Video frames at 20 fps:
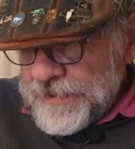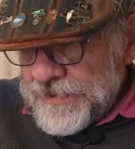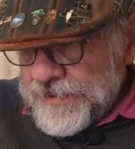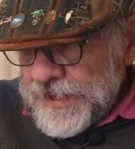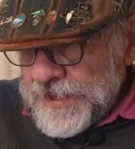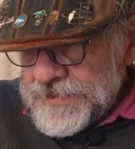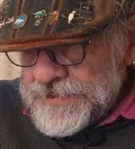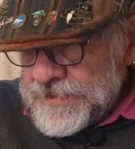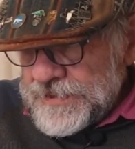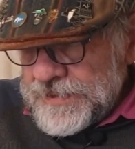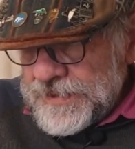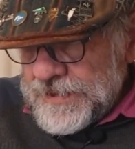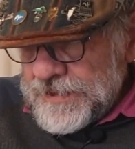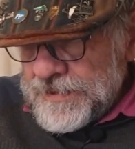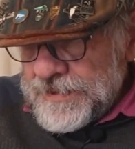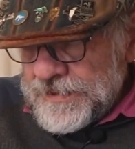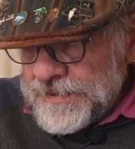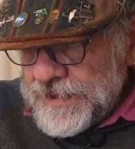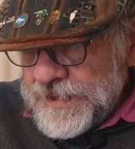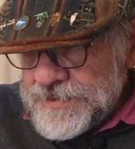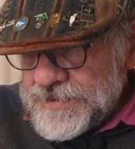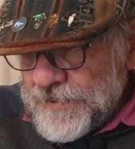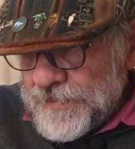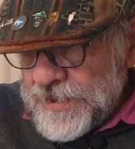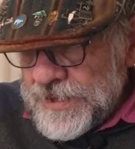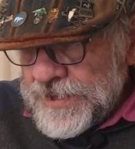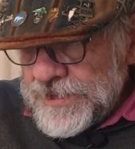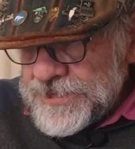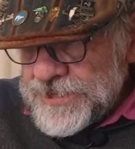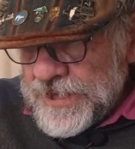things I'm
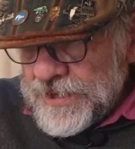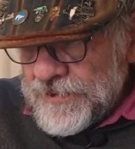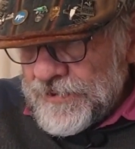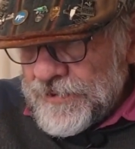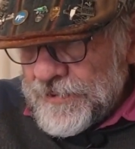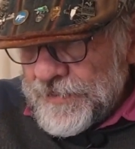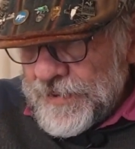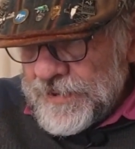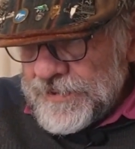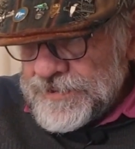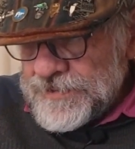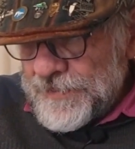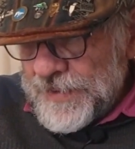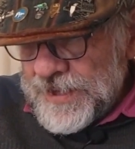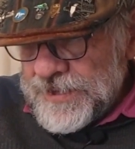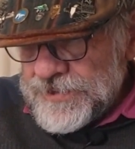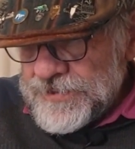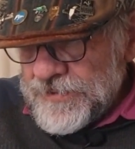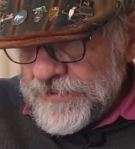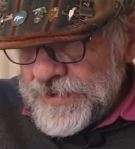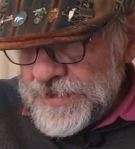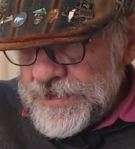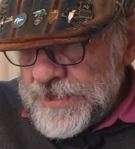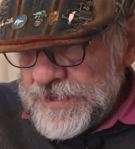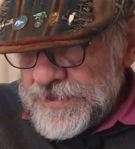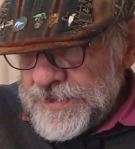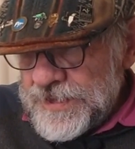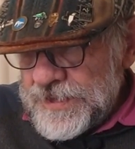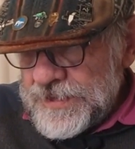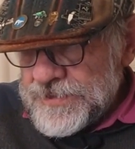going to check on the boat to make sure
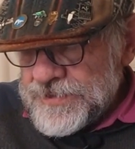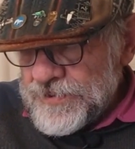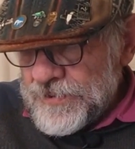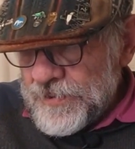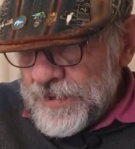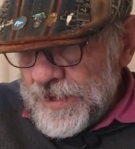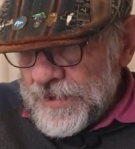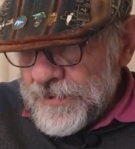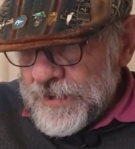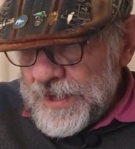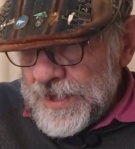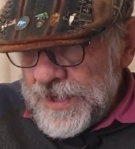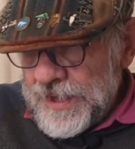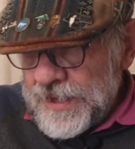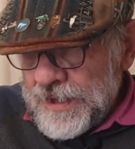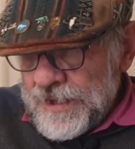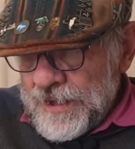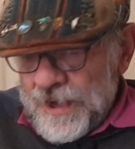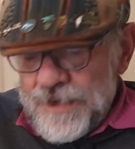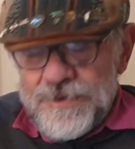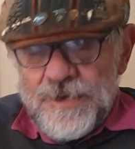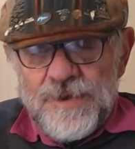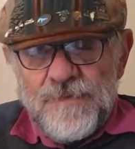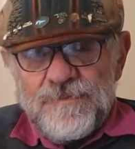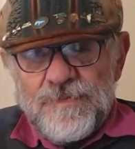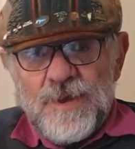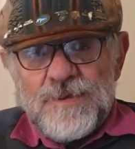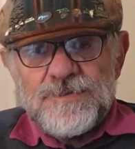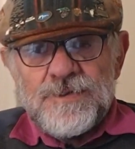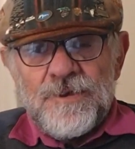it's all okay. I don't
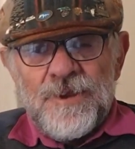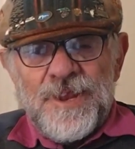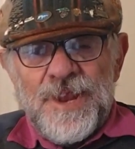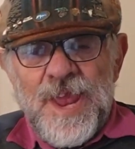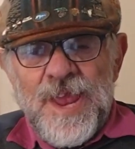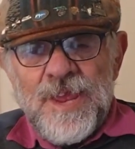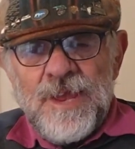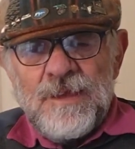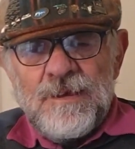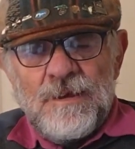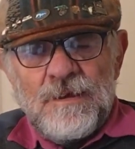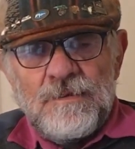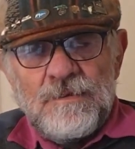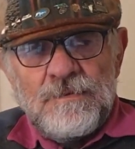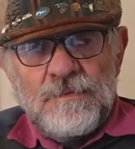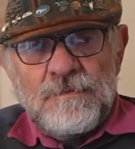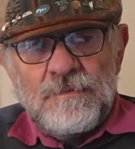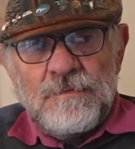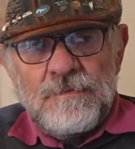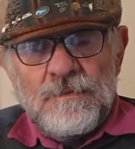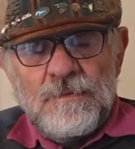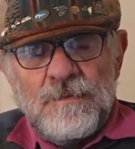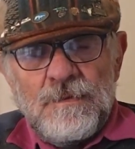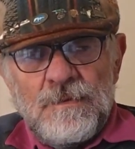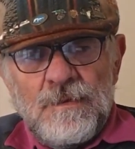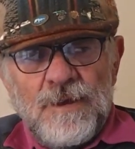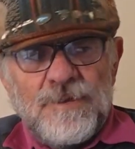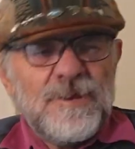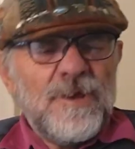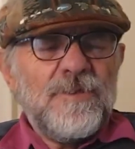even know it's got an anchor.
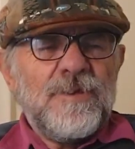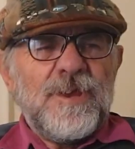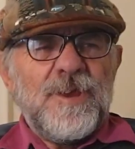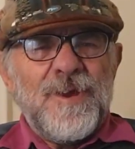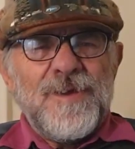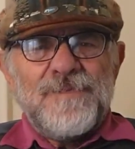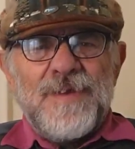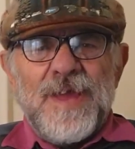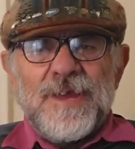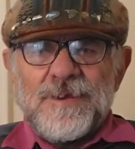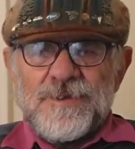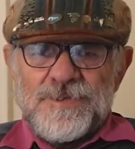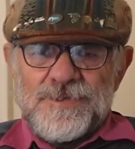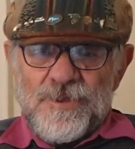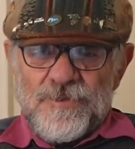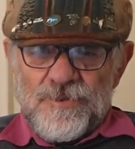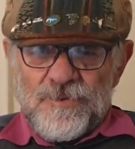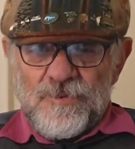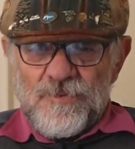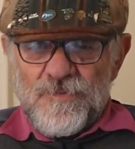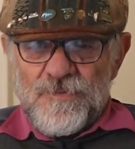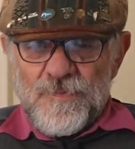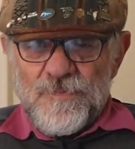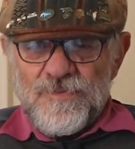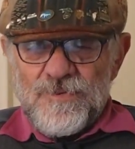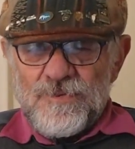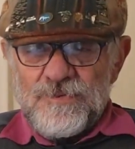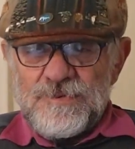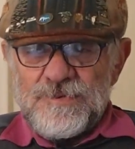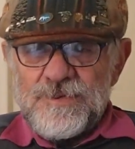I don't think you have anchors on the Norfolk
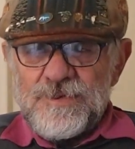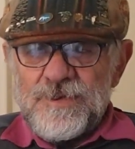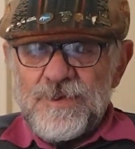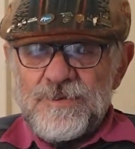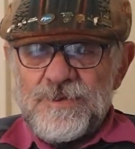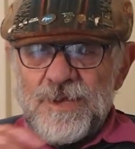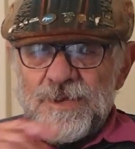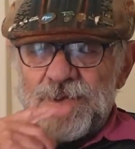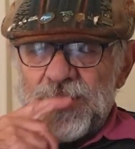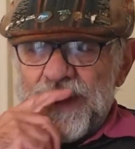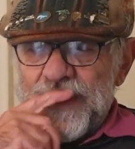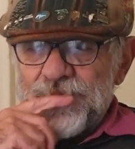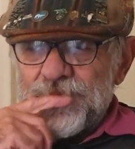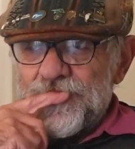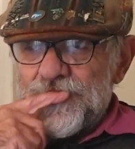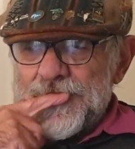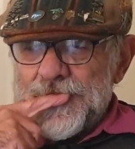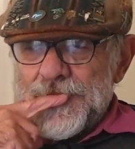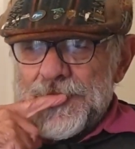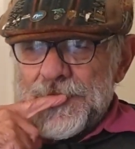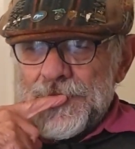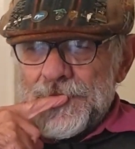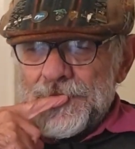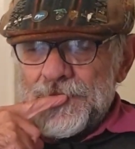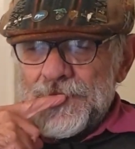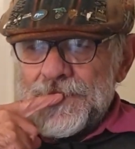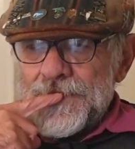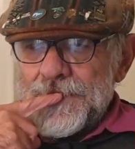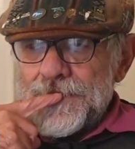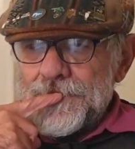Broads, do you? Don't you have
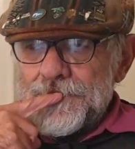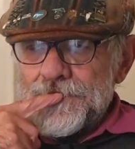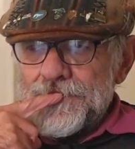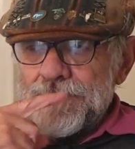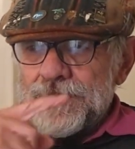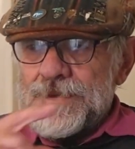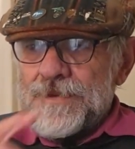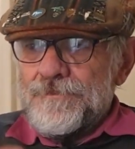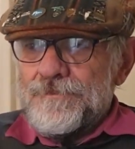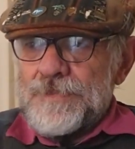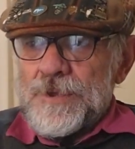what they're called? They're